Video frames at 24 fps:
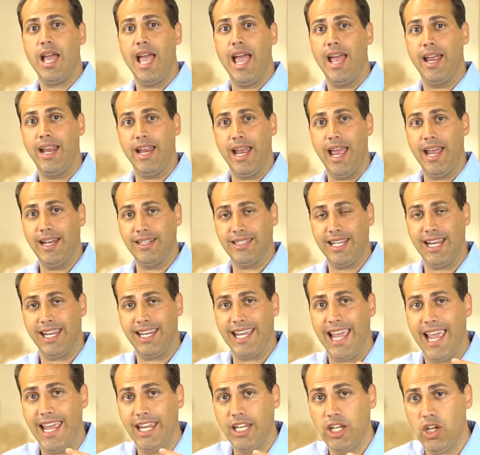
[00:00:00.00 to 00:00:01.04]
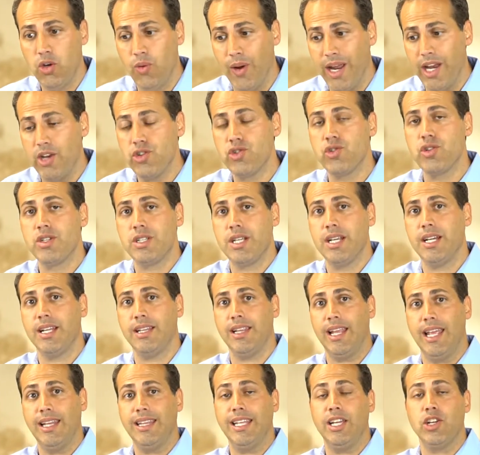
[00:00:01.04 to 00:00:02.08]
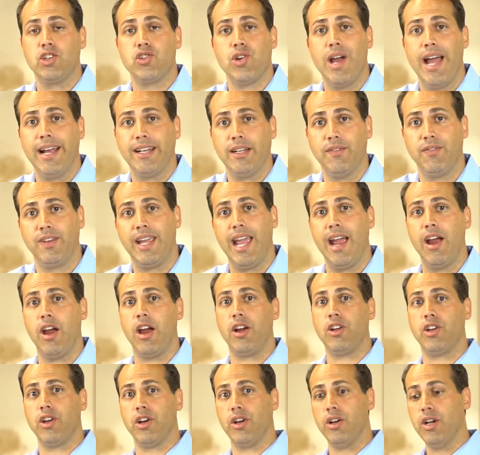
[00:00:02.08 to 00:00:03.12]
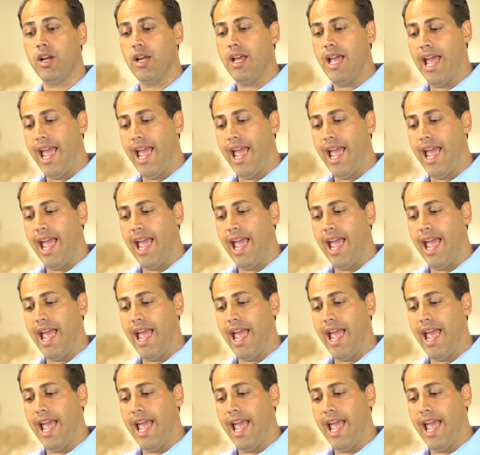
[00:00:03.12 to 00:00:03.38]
and to get you interested in the attractive character